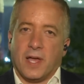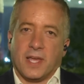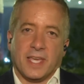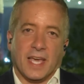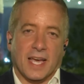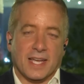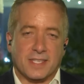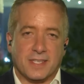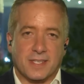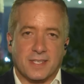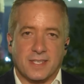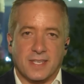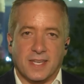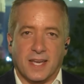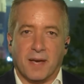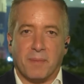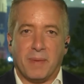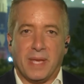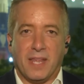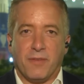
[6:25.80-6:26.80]
Yes,
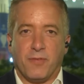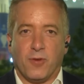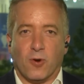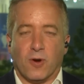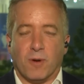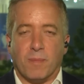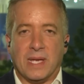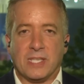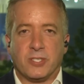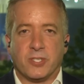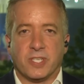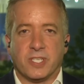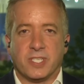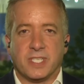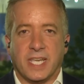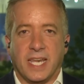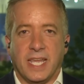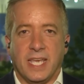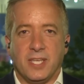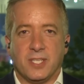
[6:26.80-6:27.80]
I mean, if you're a Manchester
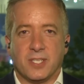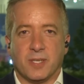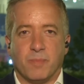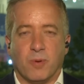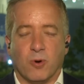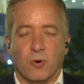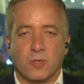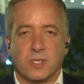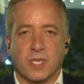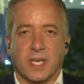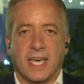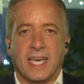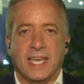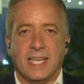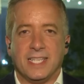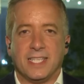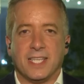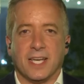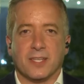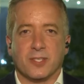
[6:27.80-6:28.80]
City supporter,
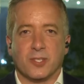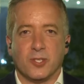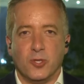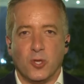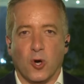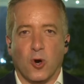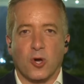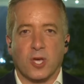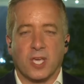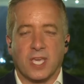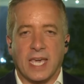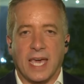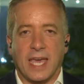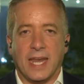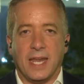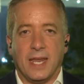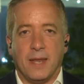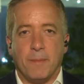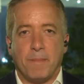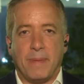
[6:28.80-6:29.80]
it does not
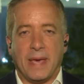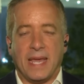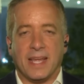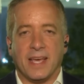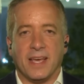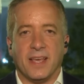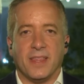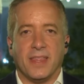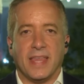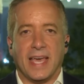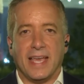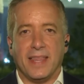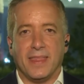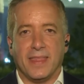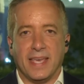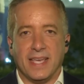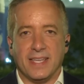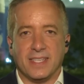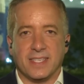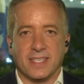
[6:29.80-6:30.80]
get better than
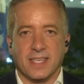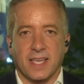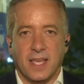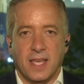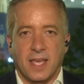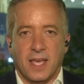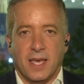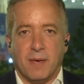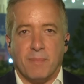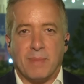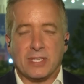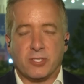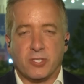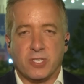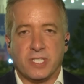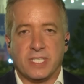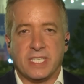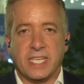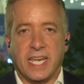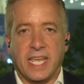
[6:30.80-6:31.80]
this.
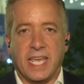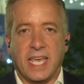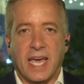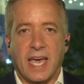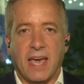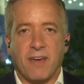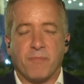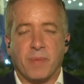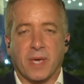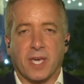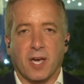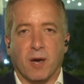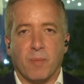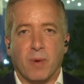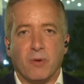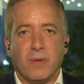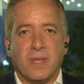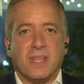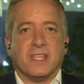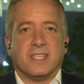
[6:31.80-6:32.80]
Manchester City have become
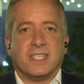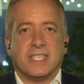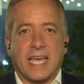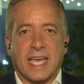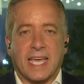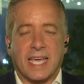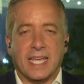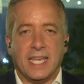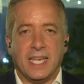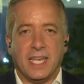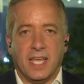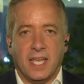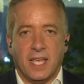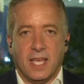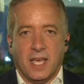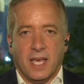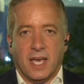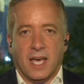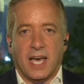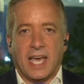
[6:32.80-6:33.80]
only the second
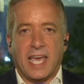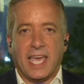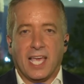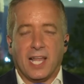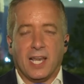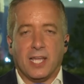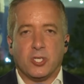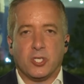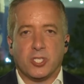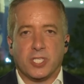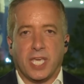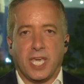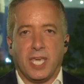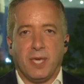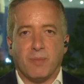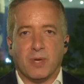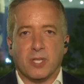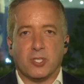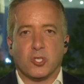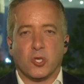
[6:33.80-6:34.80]
uh, English
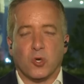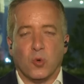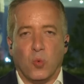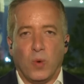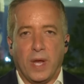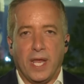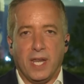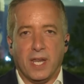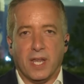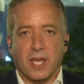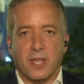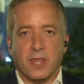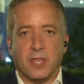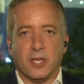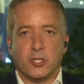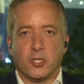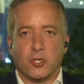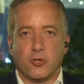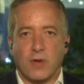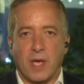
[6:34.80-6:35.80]
team to win
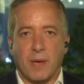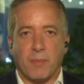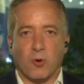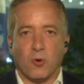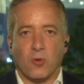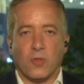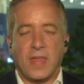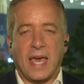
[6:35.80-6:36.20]
the treble.